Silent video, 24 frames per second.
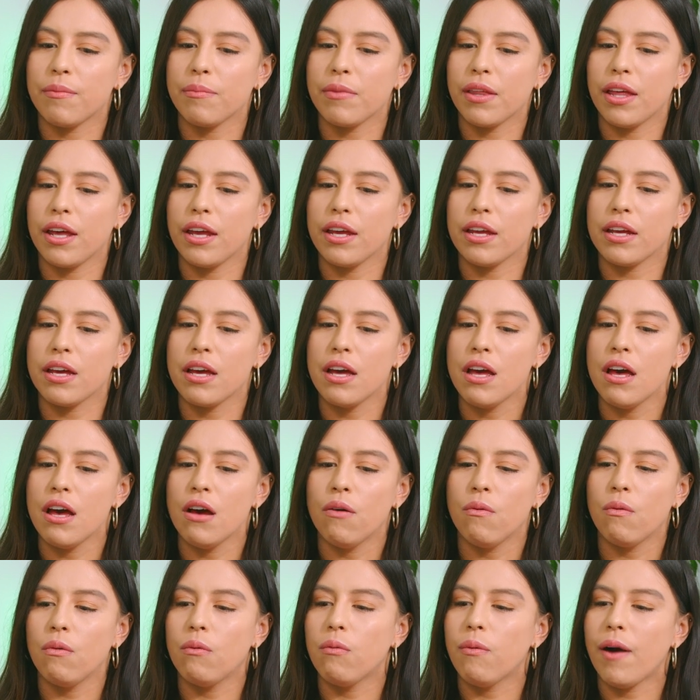like,
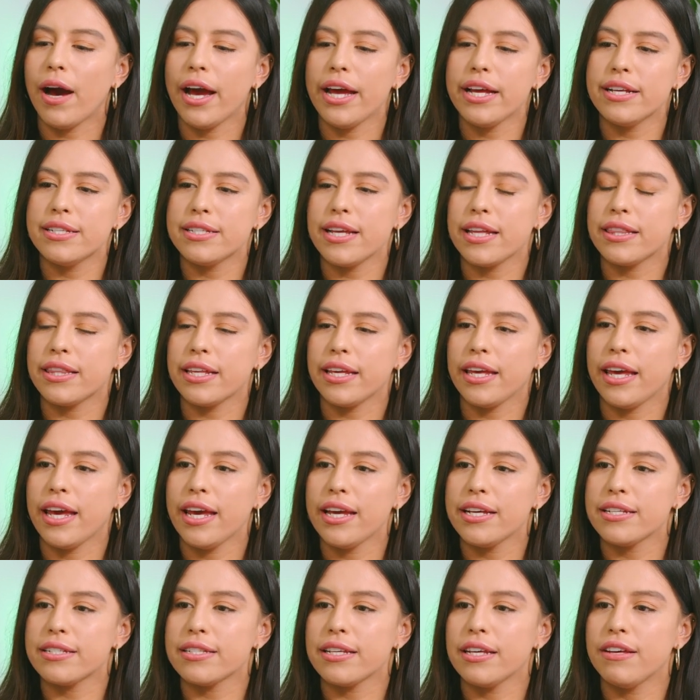well, why is that the
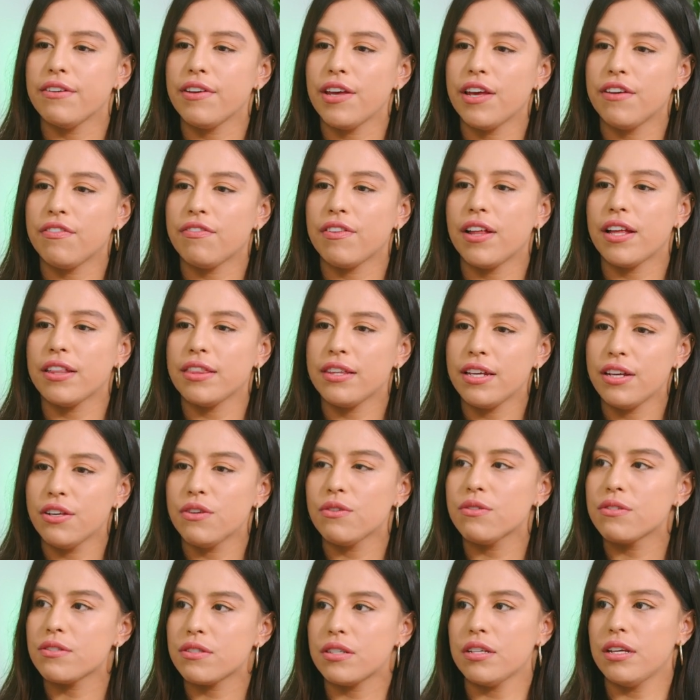case? If
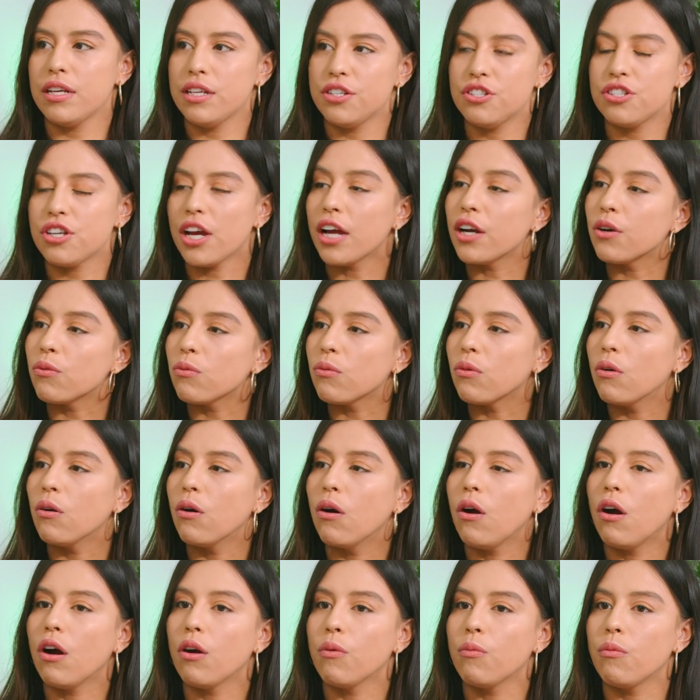Latinos in general
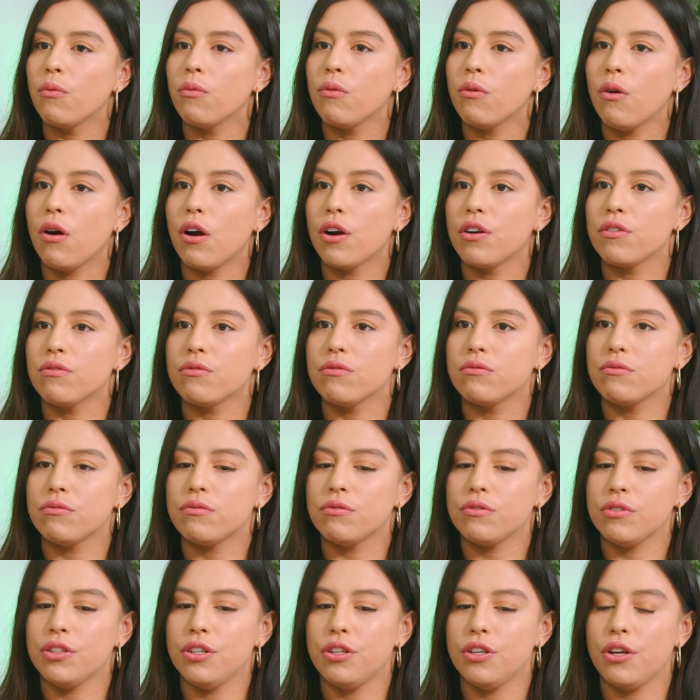are
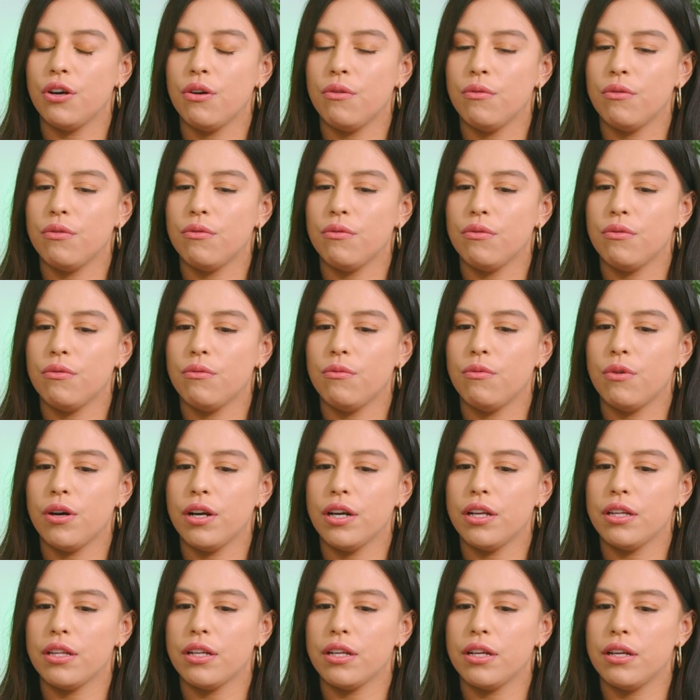one
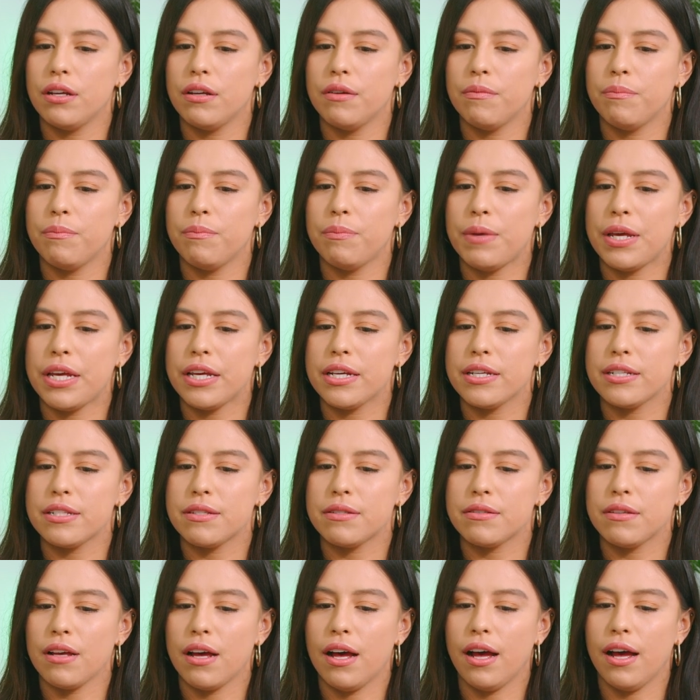of the
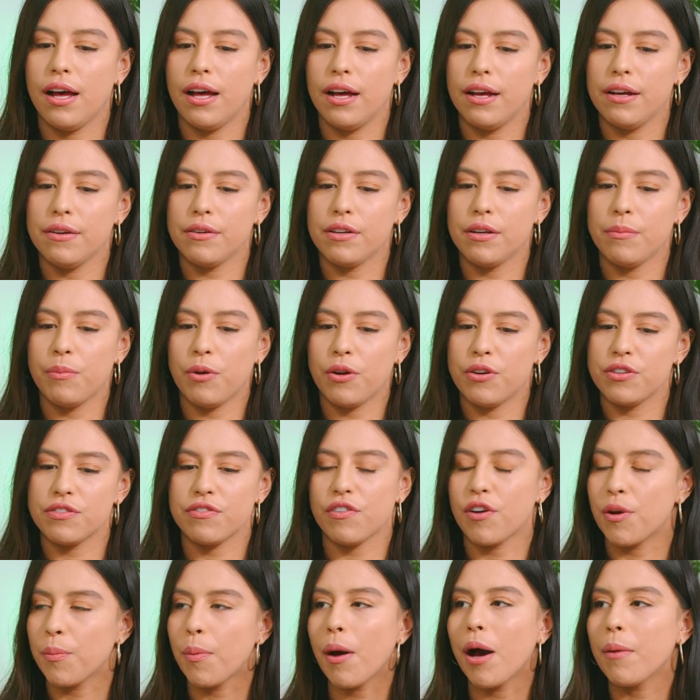biggest components of
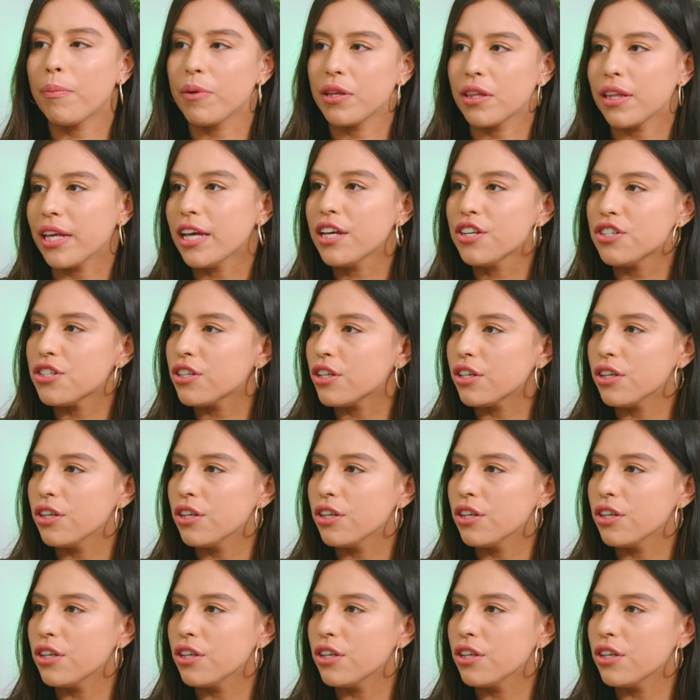our population,